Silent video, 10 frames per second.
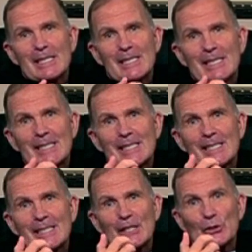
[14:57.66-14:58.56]

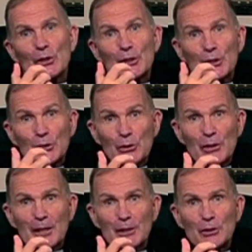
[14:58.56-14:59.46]
And in order to do
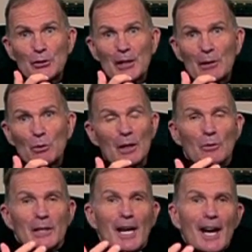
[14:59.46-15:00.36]
that and do that
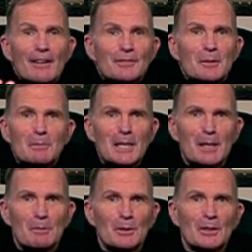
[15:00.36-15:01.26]
well, we have to be
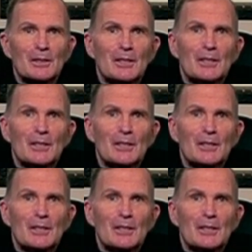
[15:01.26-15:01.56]
able